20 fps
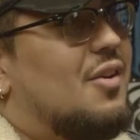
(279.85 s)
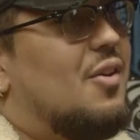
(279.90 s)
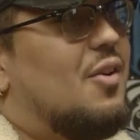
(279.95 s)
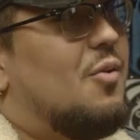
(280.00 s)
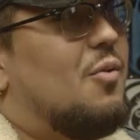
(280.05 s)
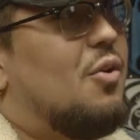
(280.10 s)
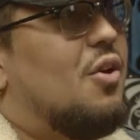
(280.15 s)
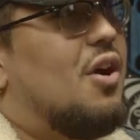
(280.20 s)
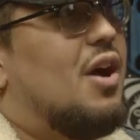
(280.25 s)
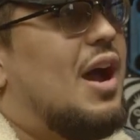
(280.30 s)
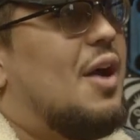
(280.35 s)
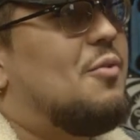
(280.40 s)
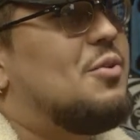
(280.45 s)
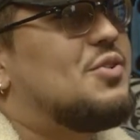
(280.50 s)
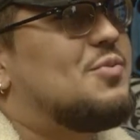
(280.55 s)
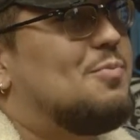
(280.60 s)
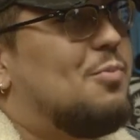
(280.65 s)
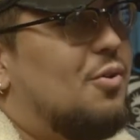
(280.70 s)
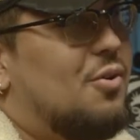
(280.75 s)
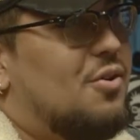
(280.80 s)
I was
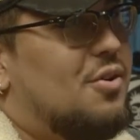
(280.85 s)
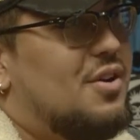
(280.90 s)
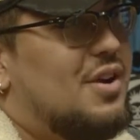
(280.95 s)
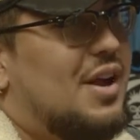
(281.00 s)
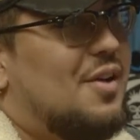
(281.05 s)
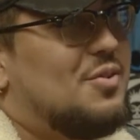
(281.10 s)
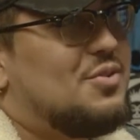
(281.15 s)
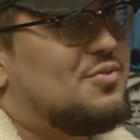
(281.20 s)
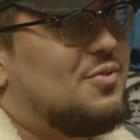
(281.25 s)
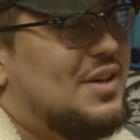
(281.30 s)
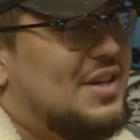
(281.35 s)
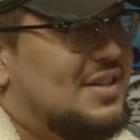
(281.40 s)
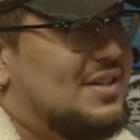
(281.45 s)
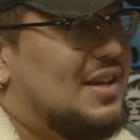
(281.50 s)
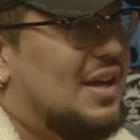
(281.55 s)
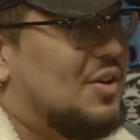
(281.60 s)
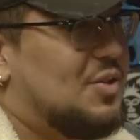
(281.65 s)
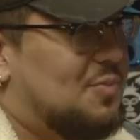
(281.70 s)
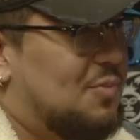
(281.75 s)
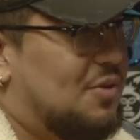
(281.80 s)
born
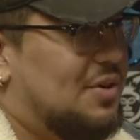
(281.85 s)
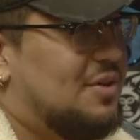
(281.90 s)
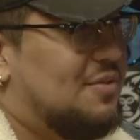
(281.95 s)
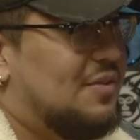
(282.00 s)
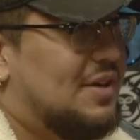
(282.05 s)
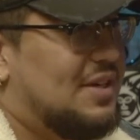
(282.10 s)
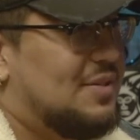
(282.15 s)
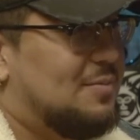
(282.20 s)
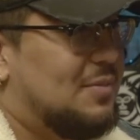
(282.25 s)
and raised